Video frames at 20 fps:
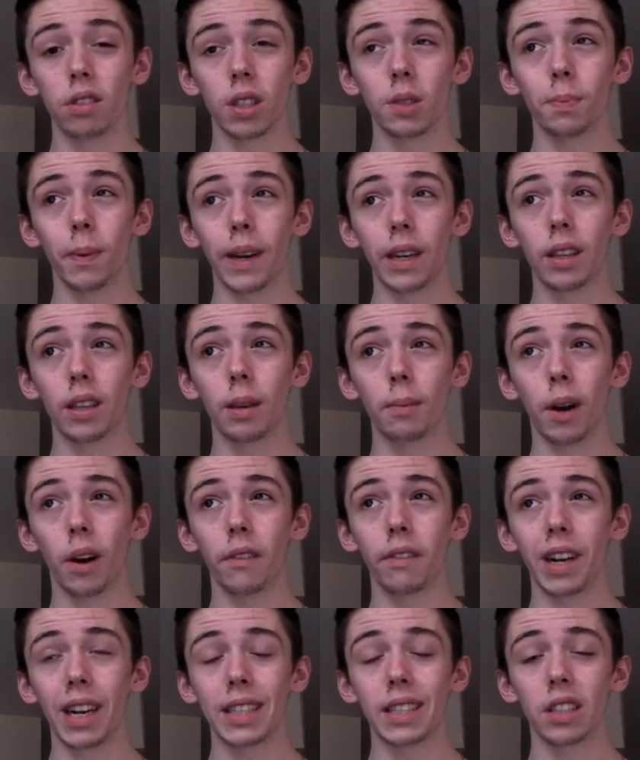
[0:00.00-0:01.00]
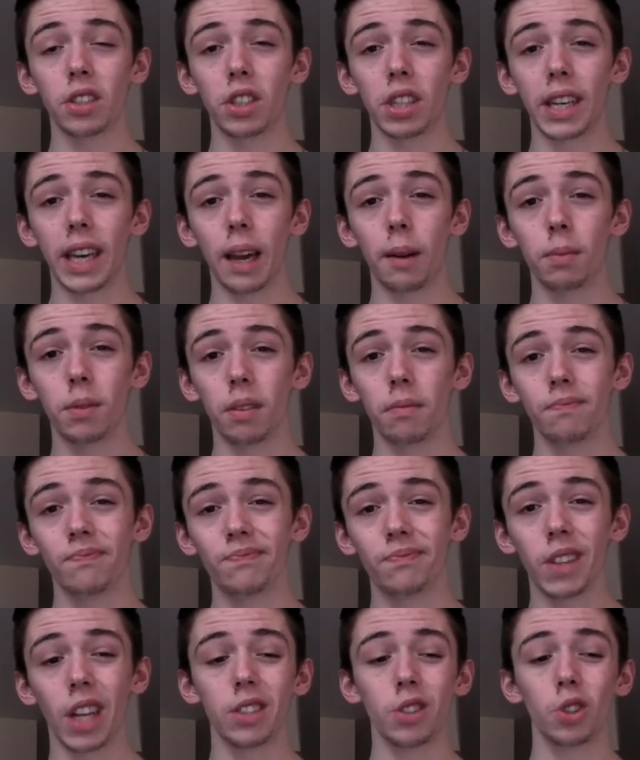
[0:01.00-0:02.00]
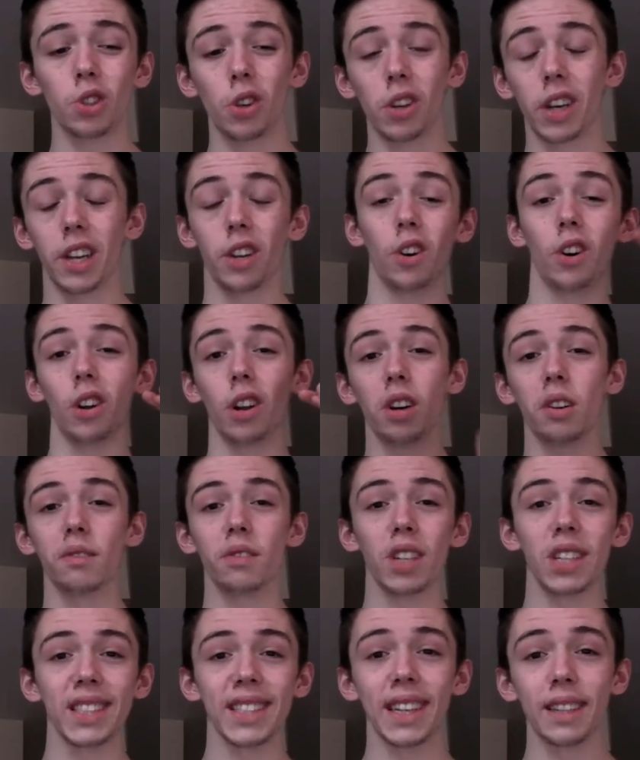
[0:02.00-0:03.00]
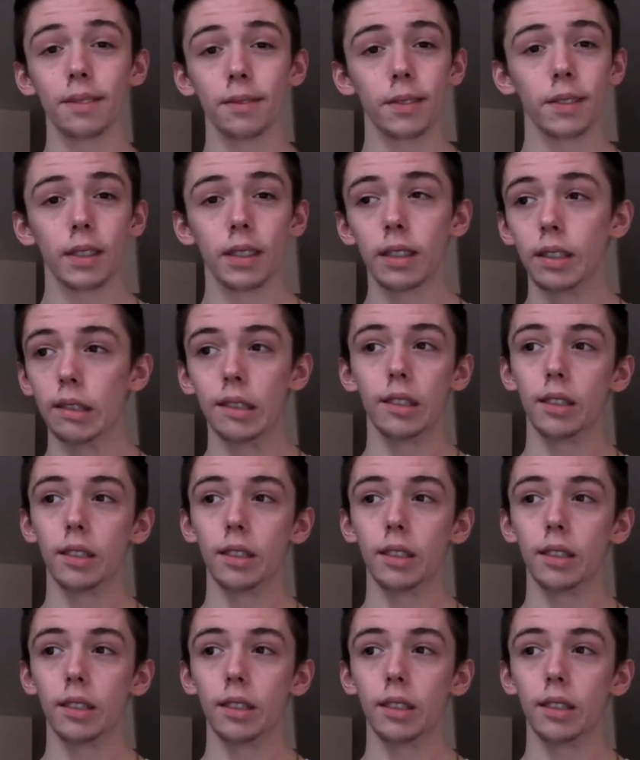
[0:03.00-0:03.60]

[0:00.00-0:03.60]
despite the amount of glitter she kept chucking all over herself.